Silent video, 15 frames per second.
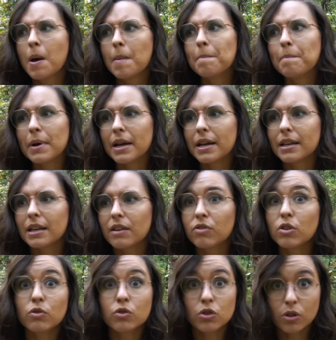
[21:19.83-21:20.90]
But if
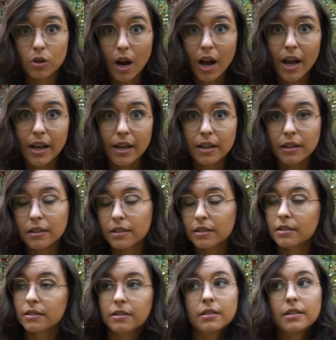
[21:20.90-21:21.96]
you've tried
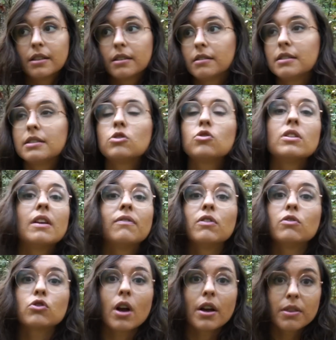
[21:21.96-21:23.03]

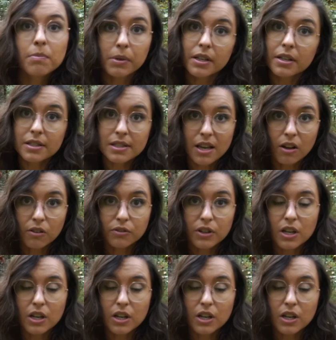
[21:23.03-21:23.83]
The Blade itself